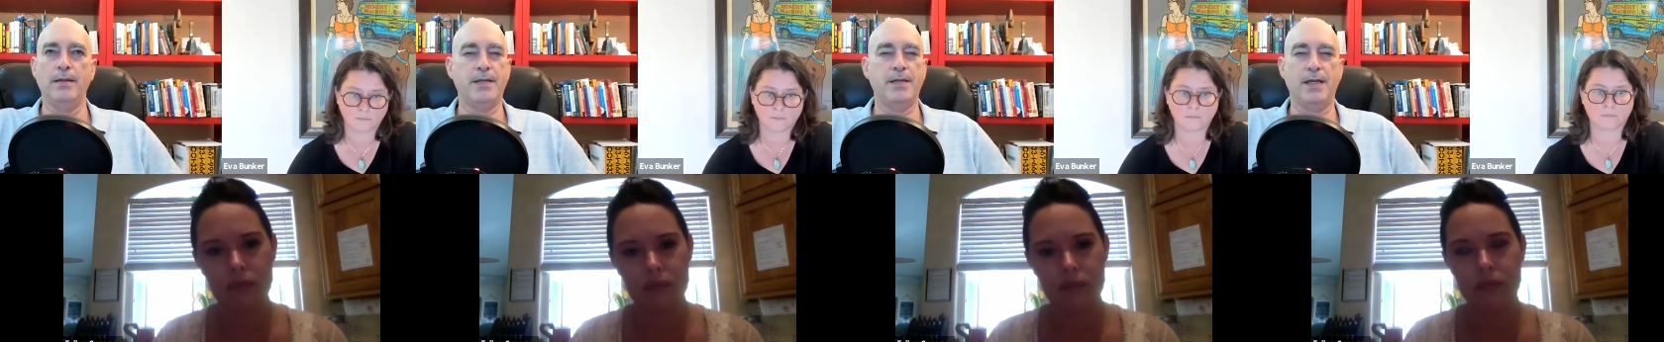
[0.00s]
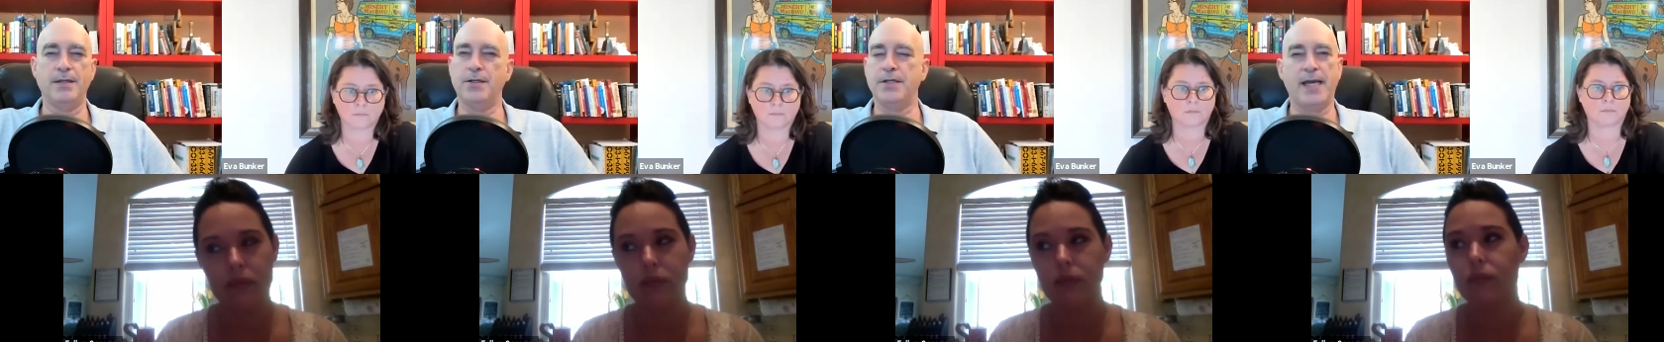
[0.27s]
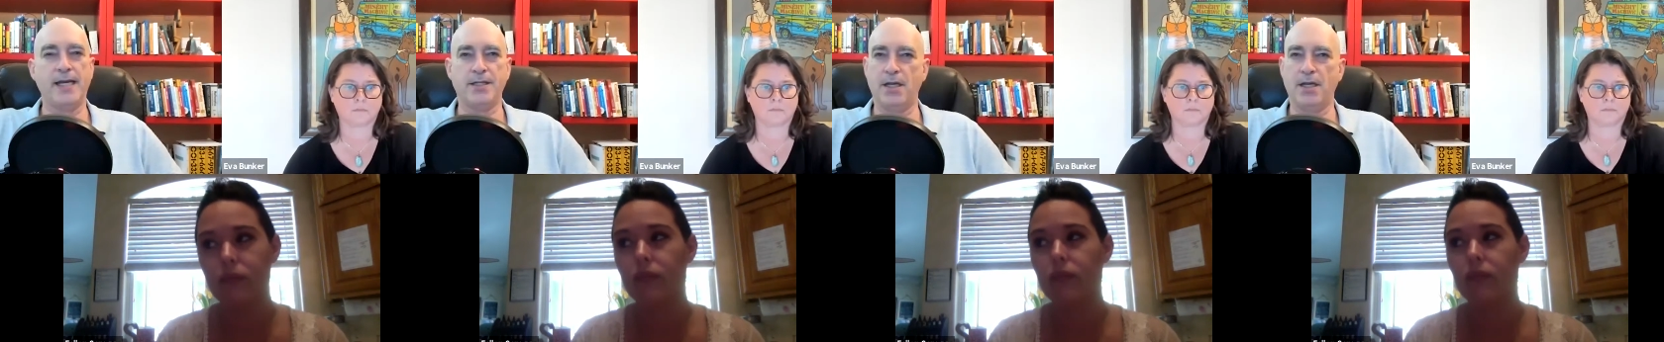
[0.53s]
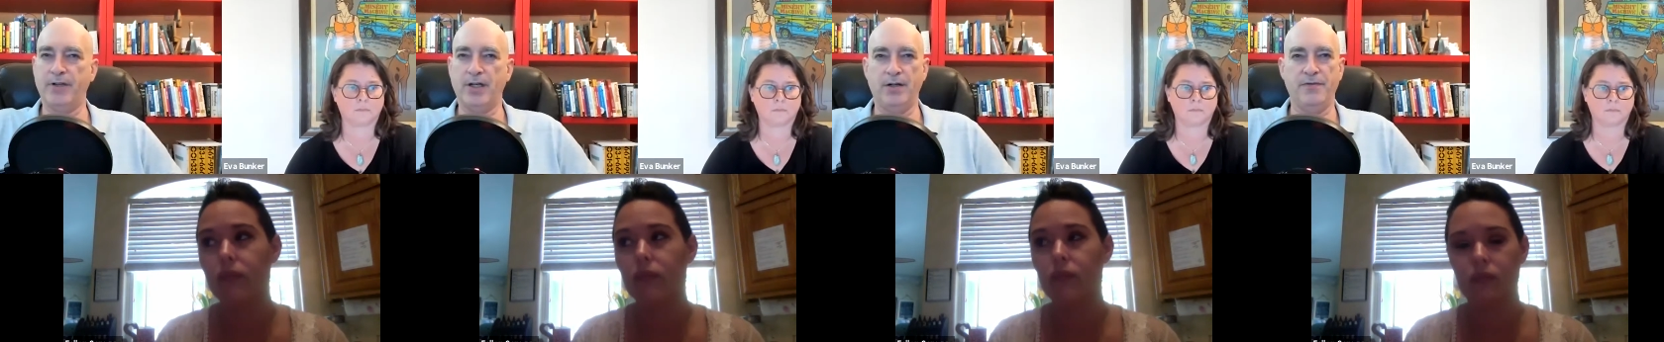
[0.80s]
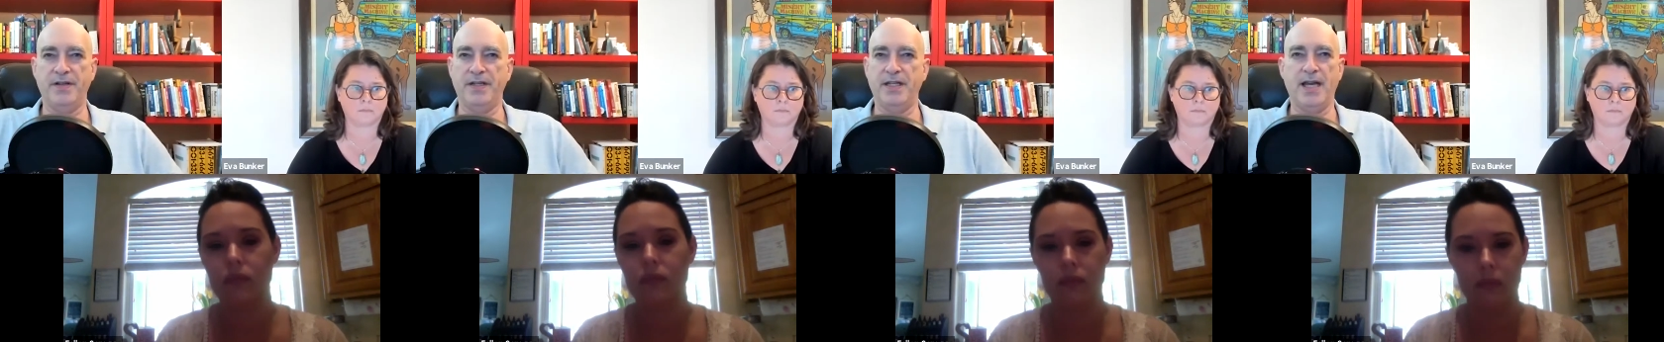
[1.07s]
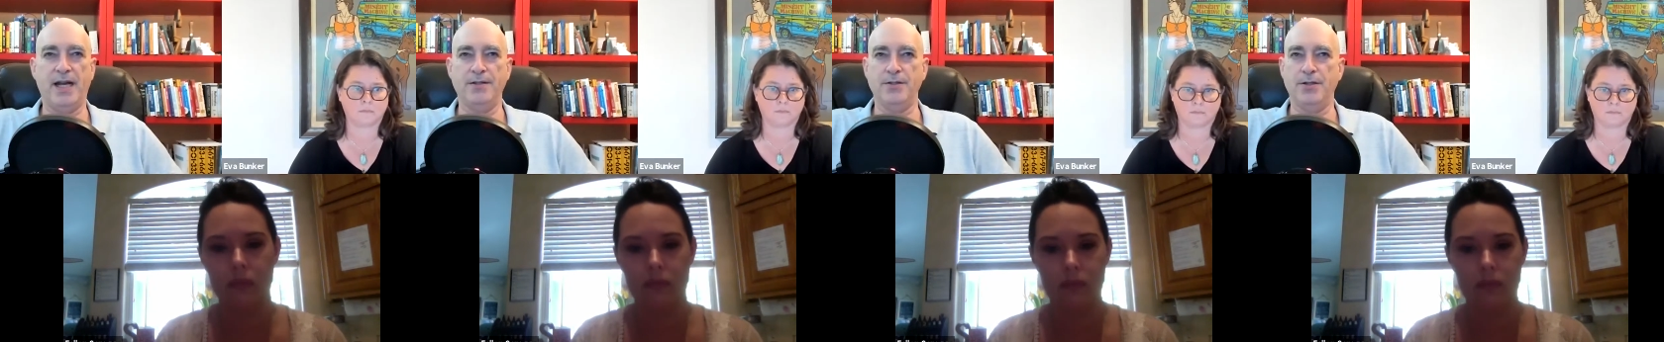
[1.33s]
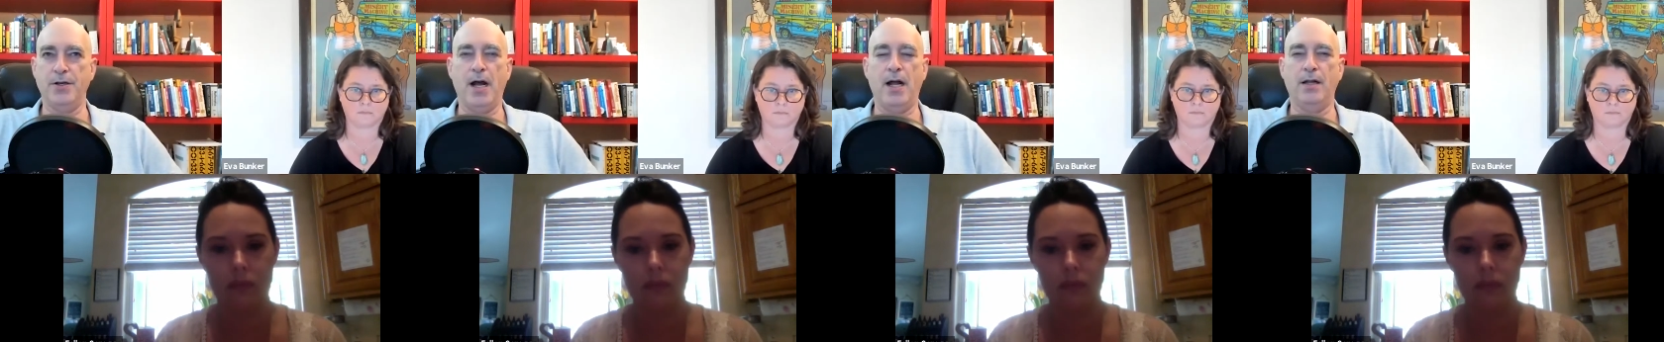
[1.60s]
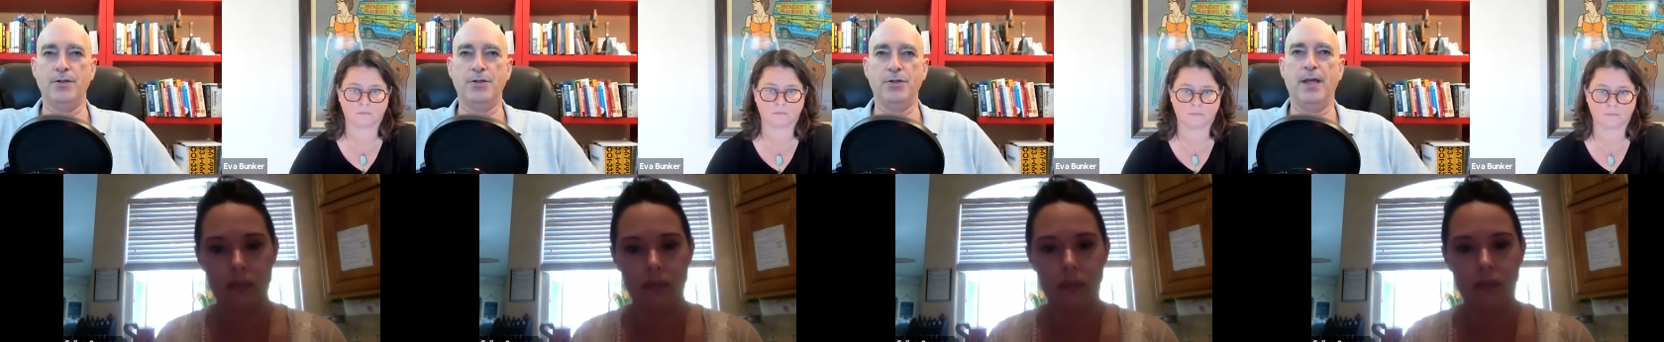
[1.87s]
Speaker 1: doesn't take seven hundred fifty thousand
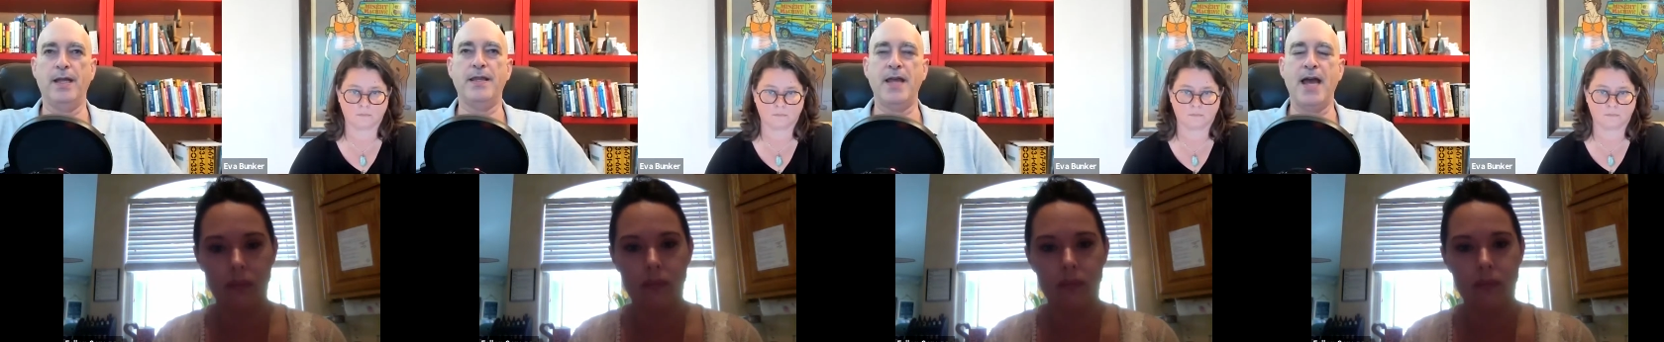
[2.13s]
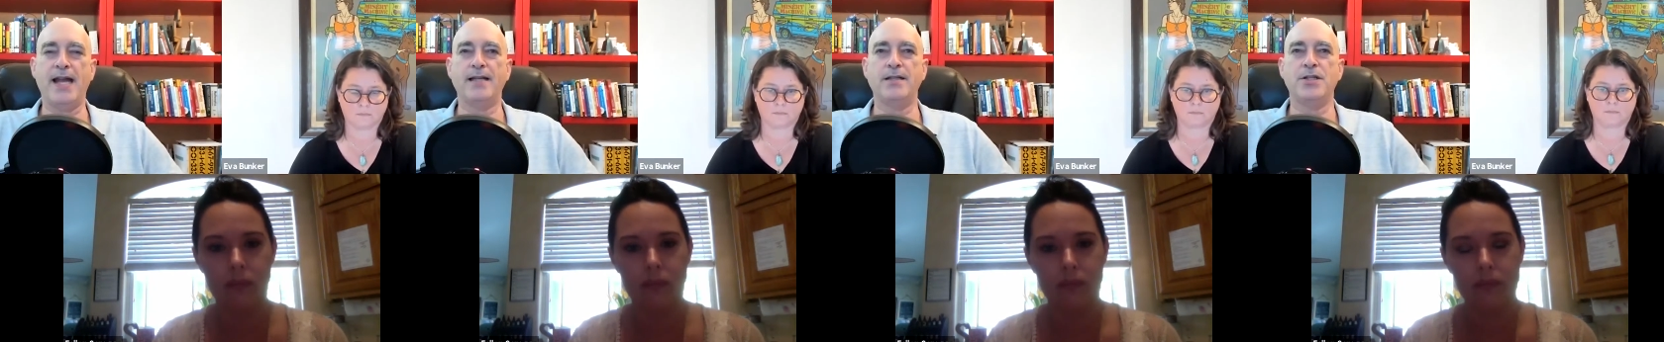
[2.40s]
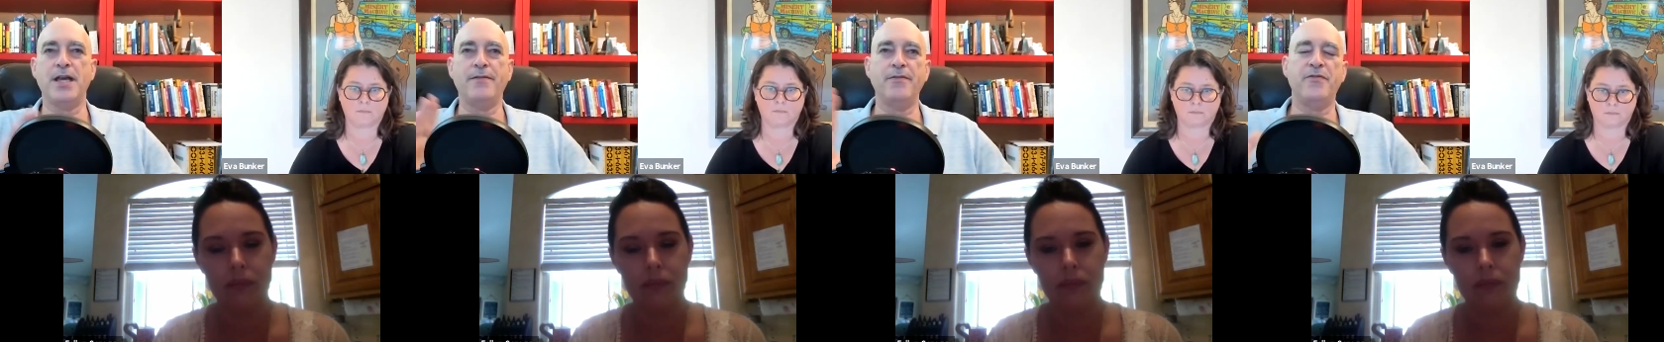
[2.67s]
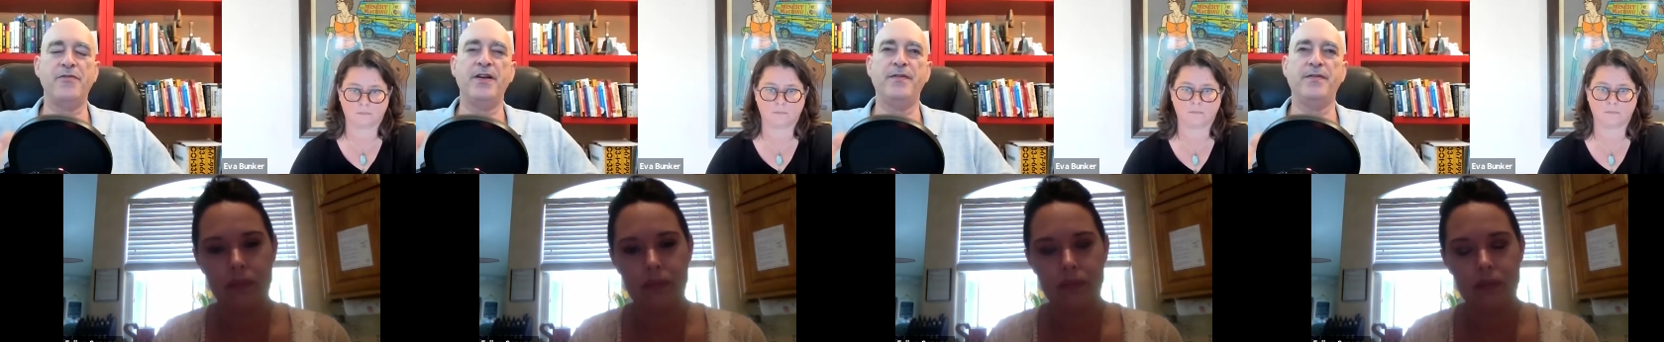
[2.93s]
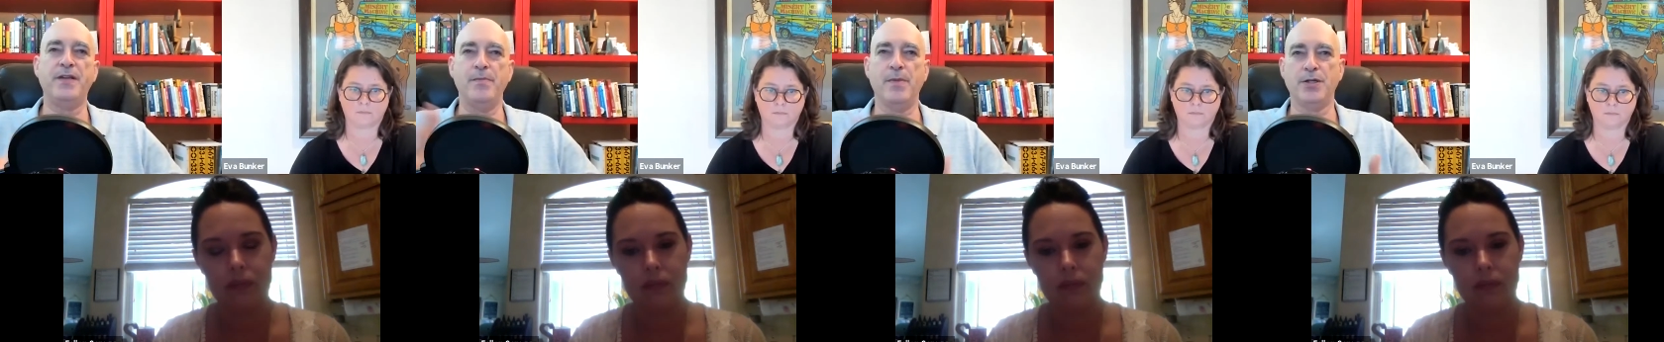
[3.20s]
dollars. So that, that seven hundred fifty thousand dollars